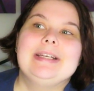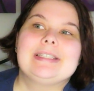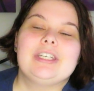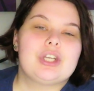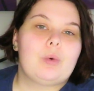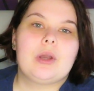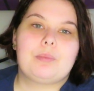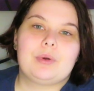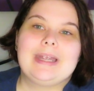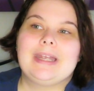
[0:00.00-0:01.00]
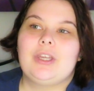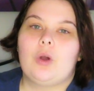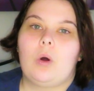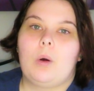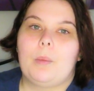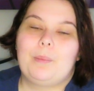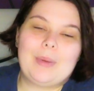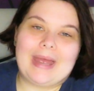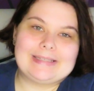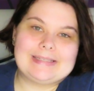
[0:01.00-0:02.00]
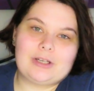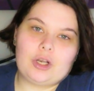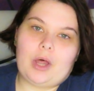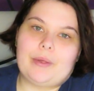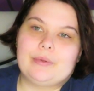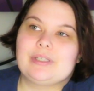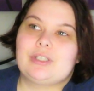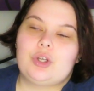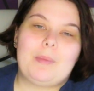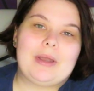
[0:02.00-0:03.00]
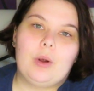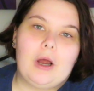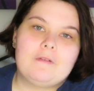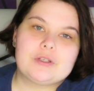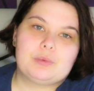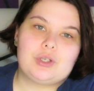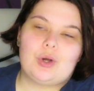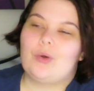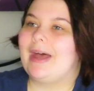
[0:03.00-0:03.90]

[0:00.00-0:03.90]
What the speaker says: so you don't want to bring your best clothes to a mental health hospital.